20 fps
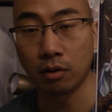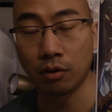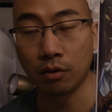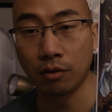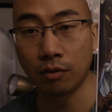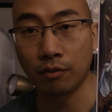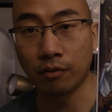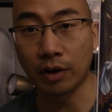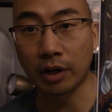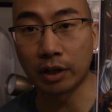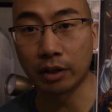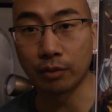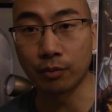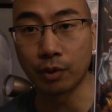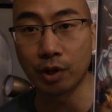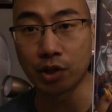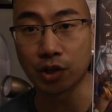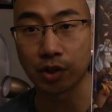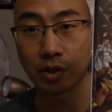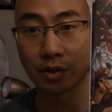Franklin
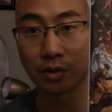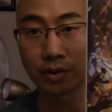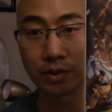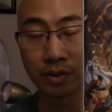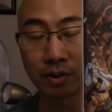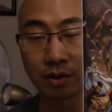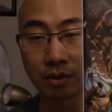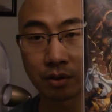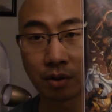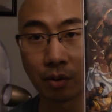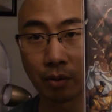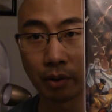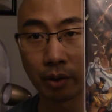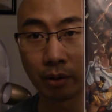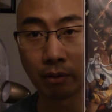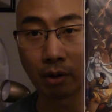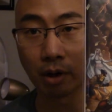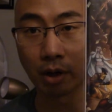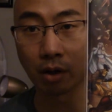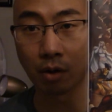Richards
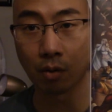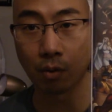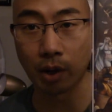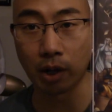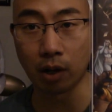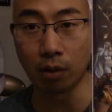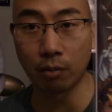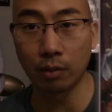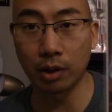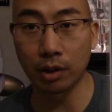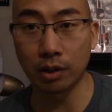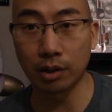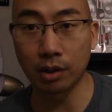running away with